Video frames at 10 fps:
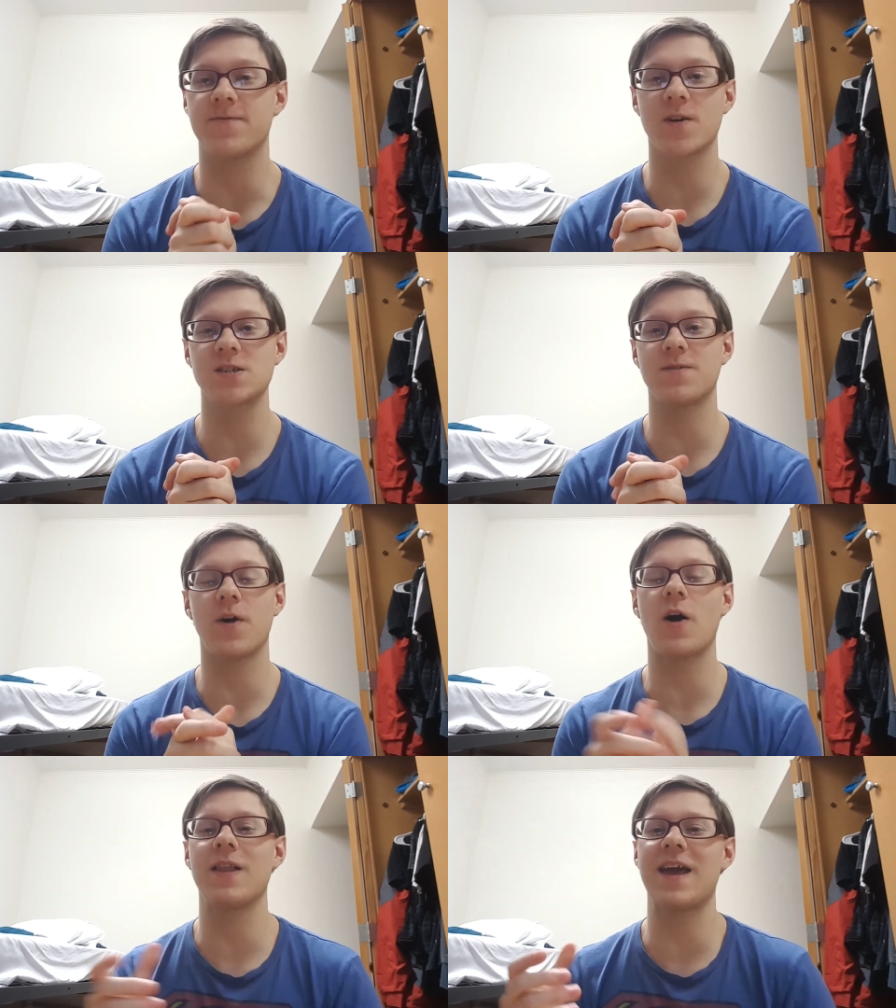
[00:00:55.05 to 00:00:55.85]
First of
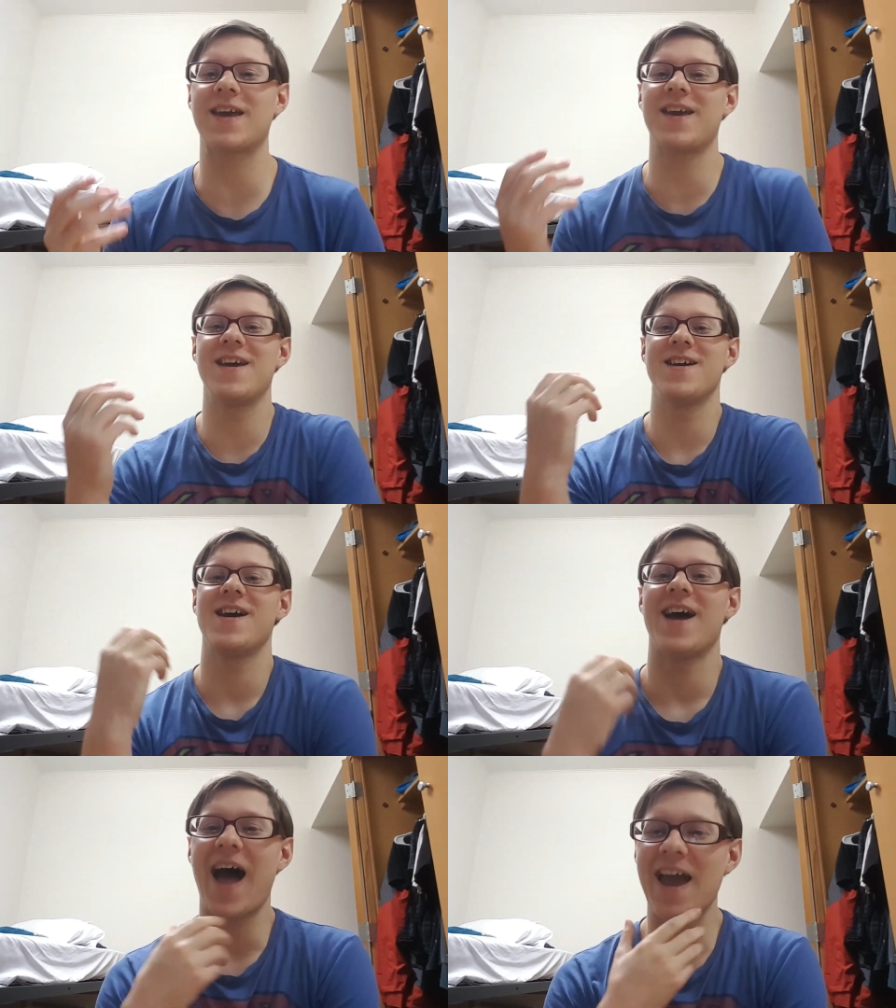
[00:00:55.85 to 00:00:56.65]
all, like
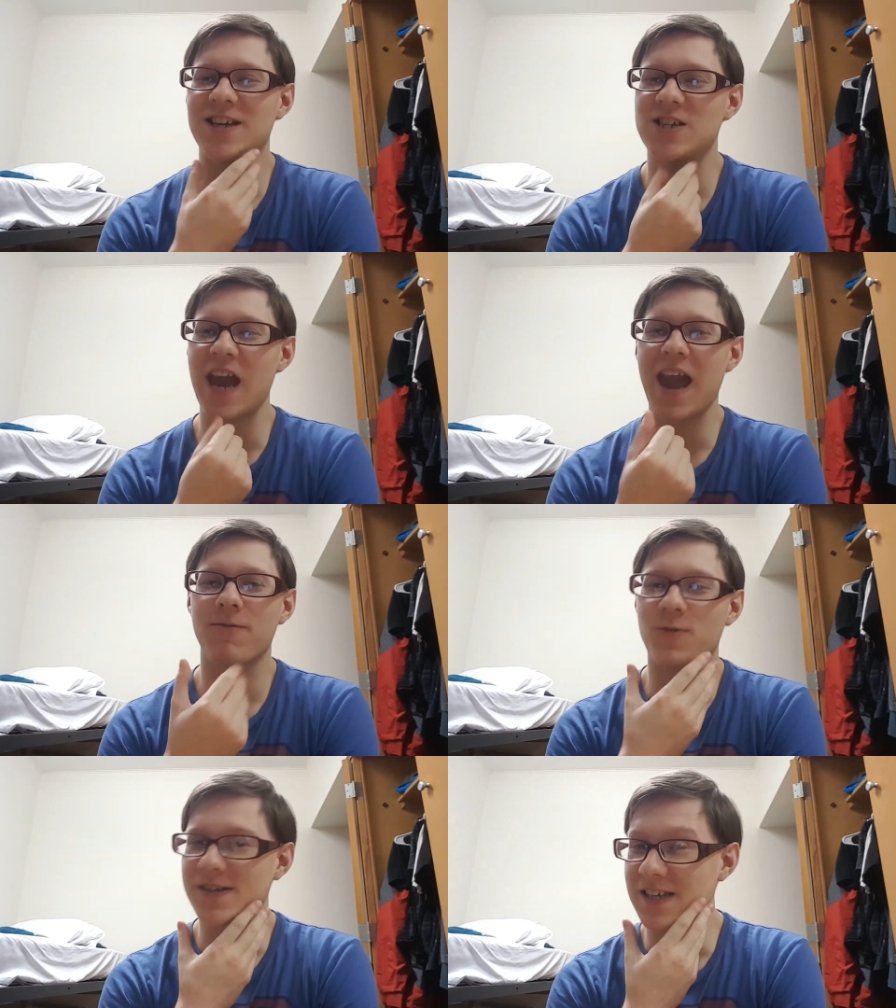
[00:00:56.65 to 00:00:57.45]
I
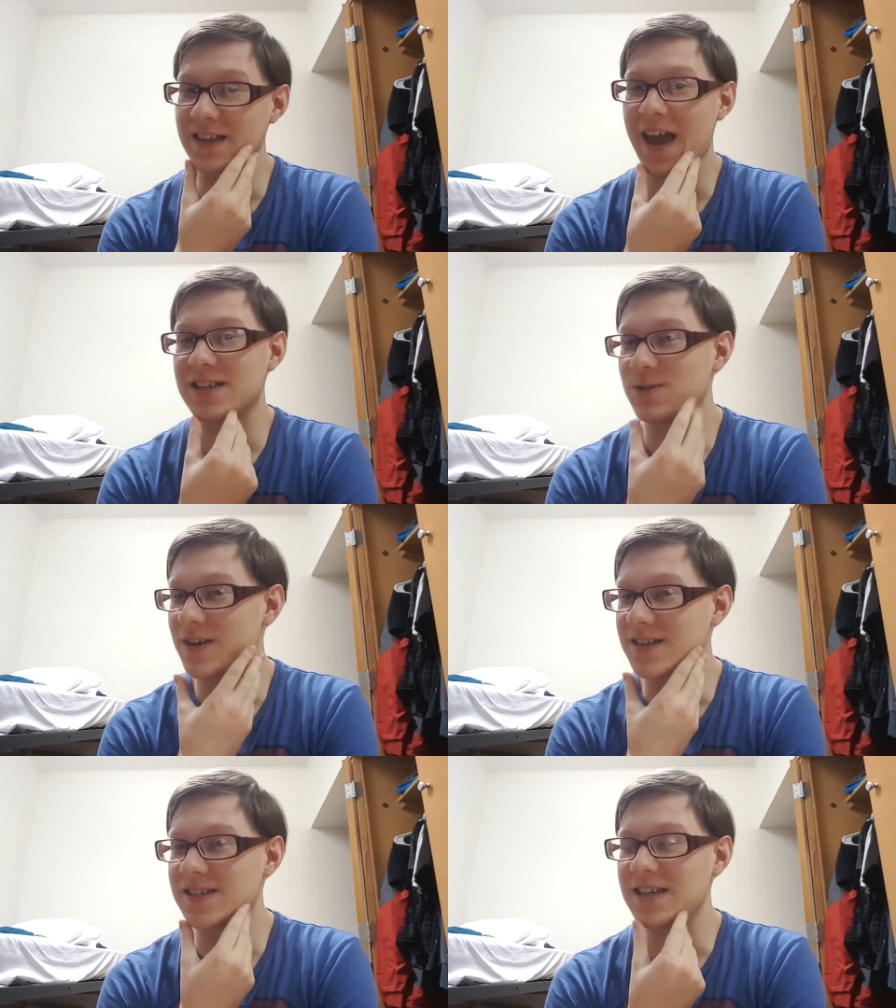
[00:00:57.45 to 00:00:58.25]
shaved recently, as you
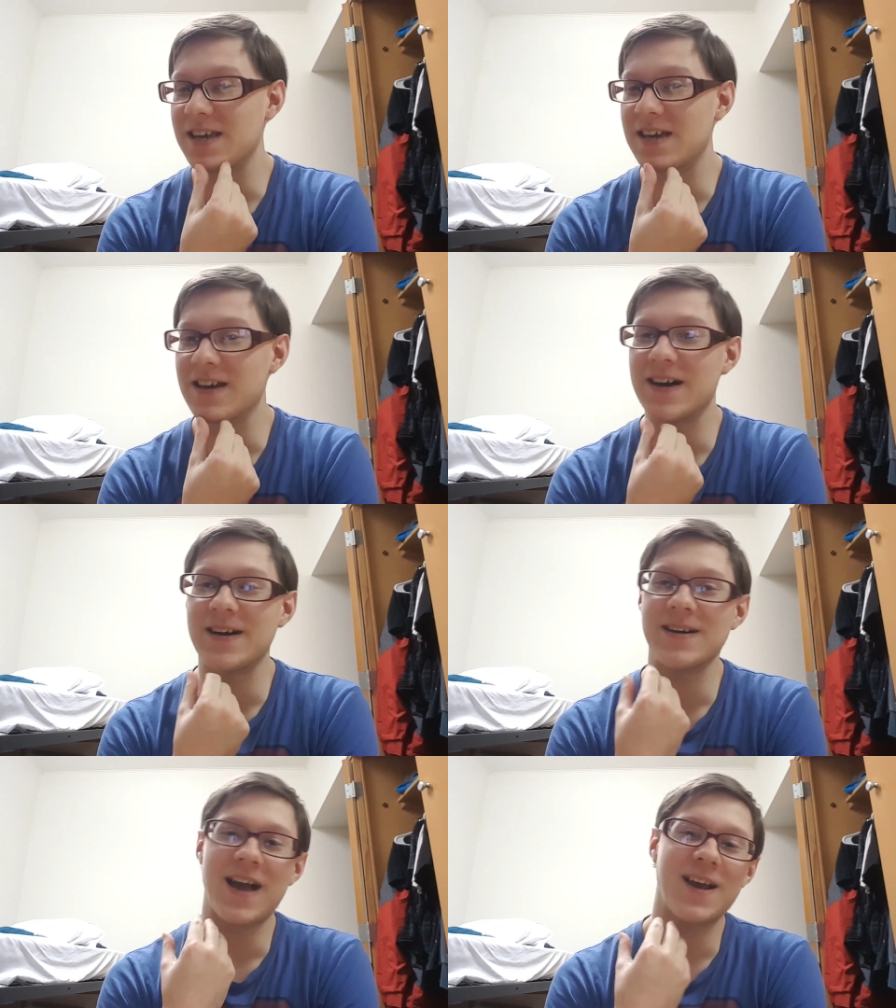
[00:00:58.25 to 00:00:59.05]
can see.
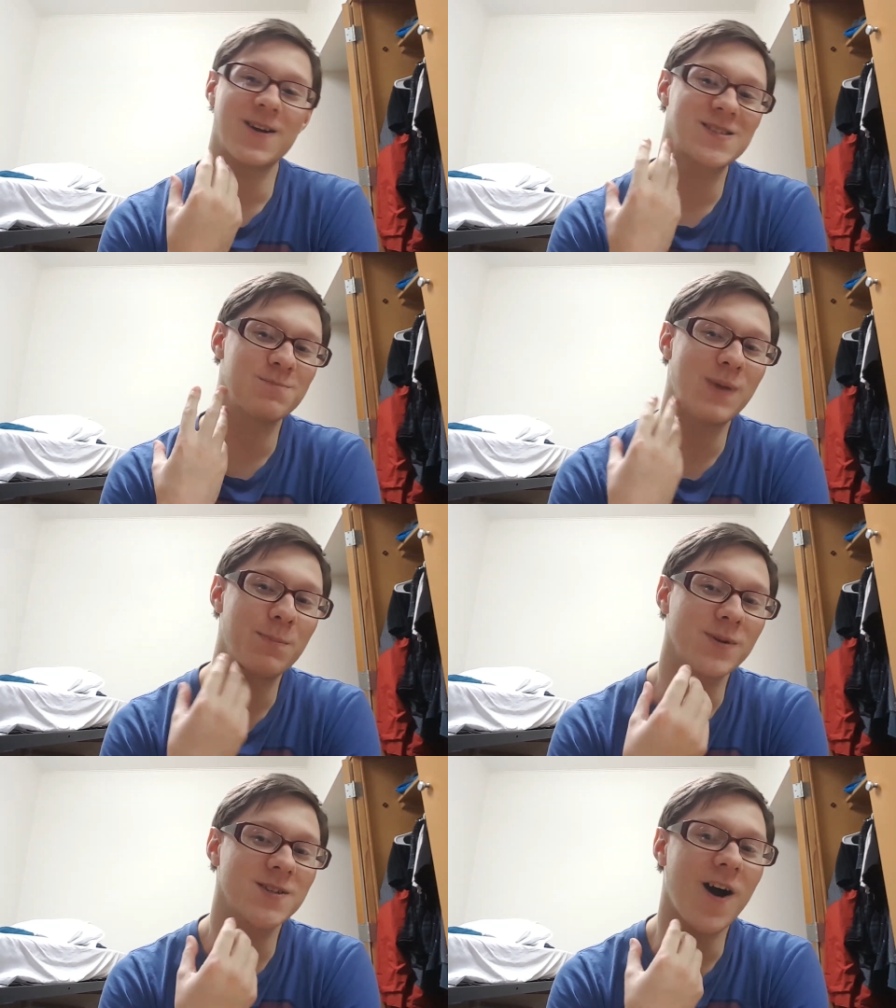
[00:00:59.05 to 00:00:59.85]
Uh, I heard some
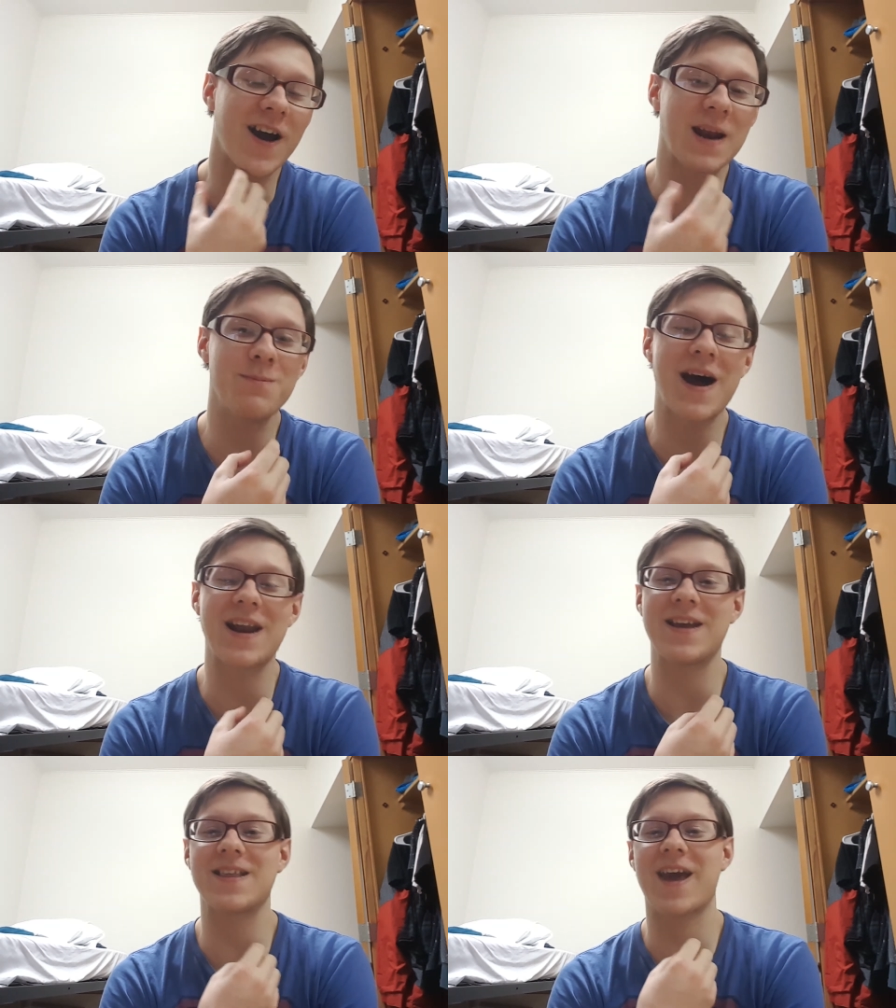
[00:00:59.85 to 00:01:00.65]
people talking about
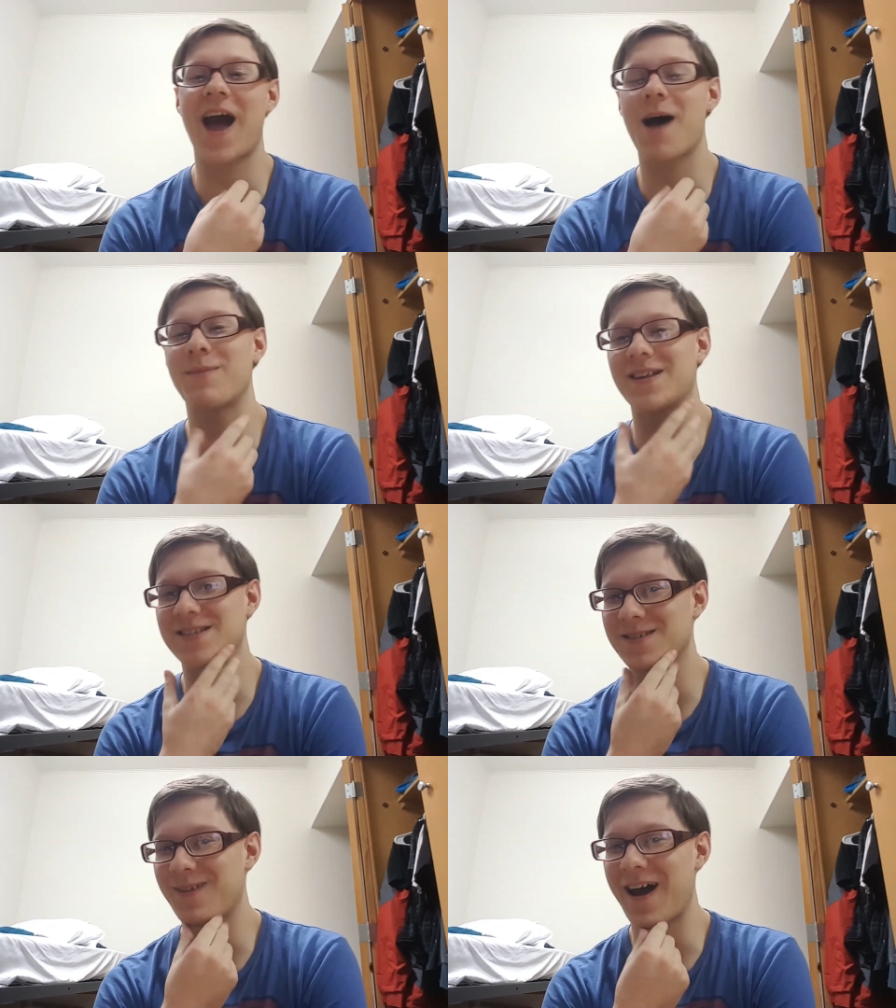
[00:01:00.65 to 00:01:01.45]
it in the
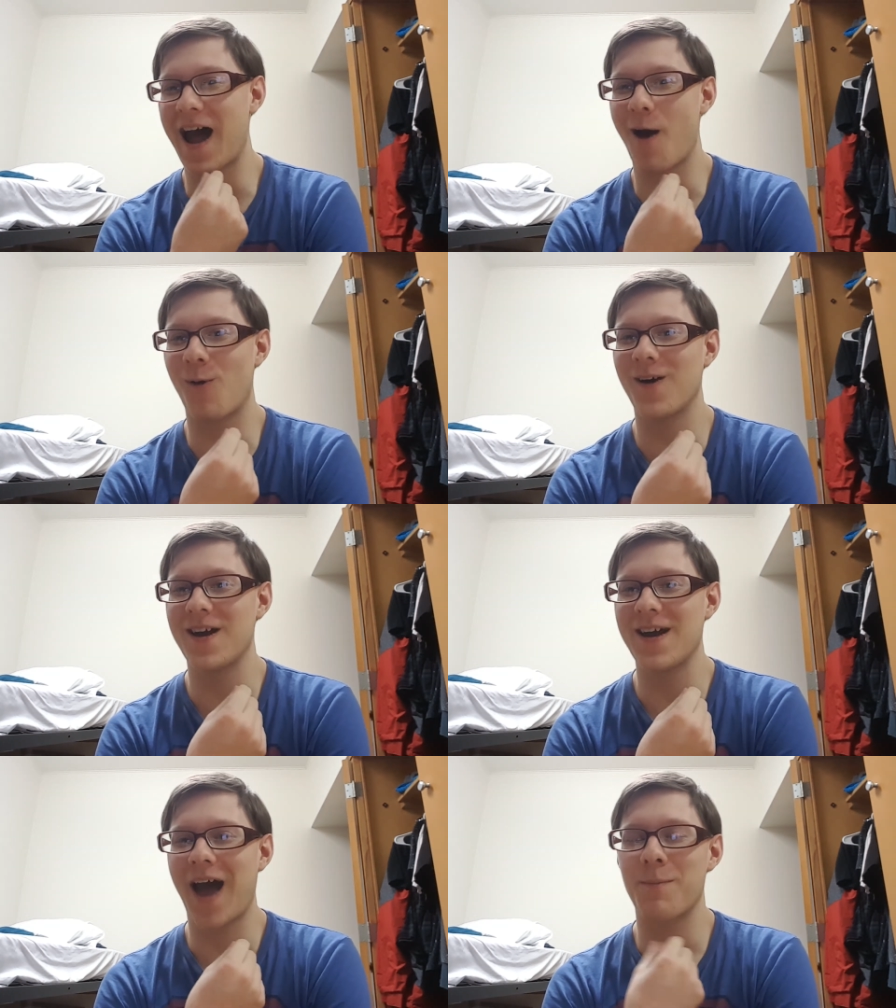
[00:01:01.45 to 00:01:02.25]
comments about how
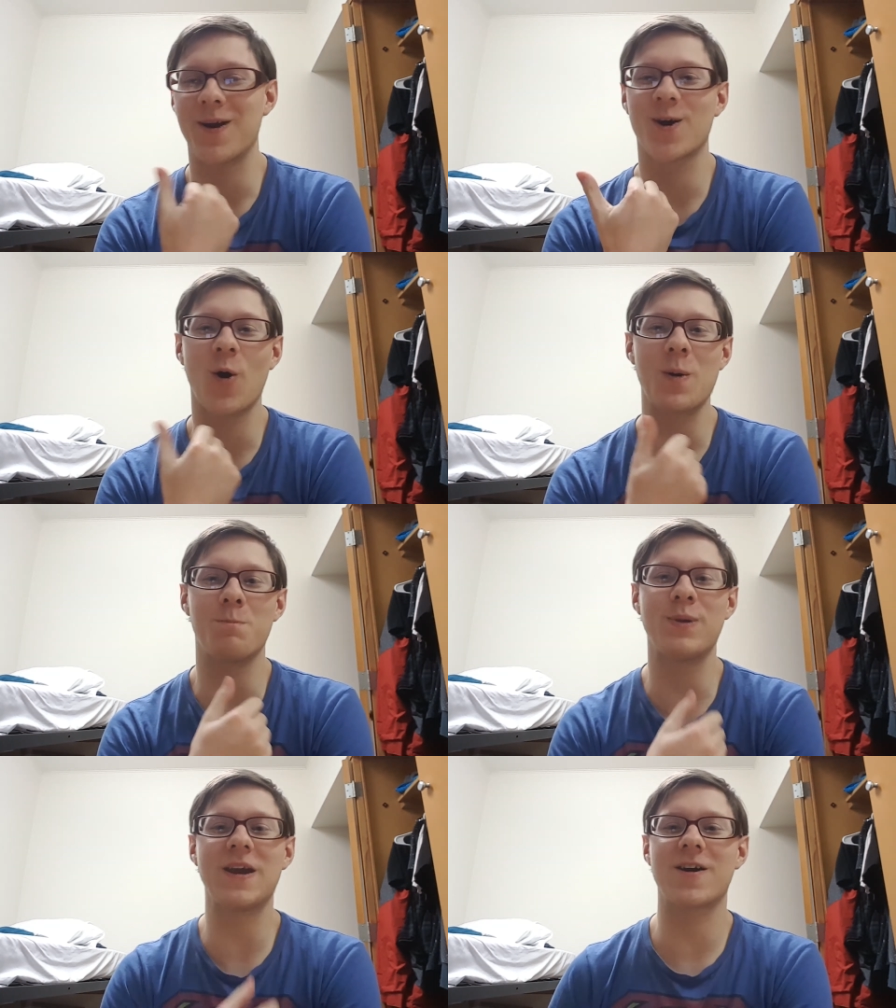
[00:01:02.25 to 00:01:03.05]
I've been growing a
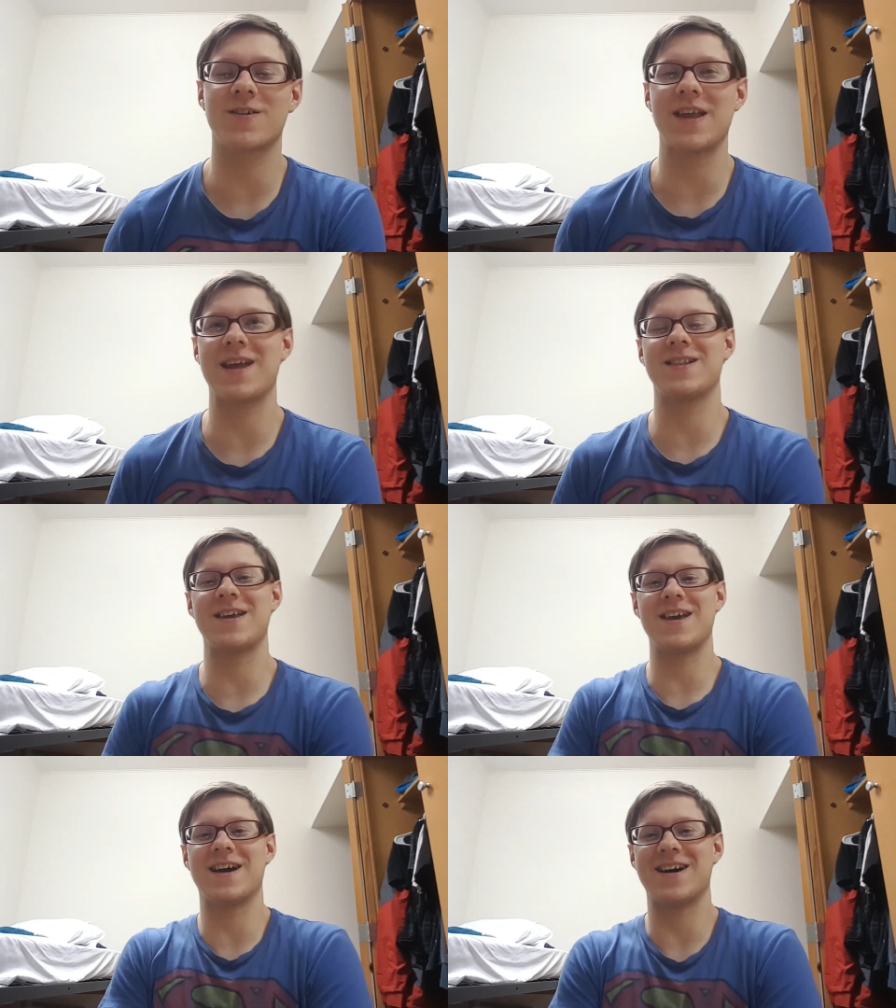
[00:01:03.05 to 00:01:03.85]
beard lately.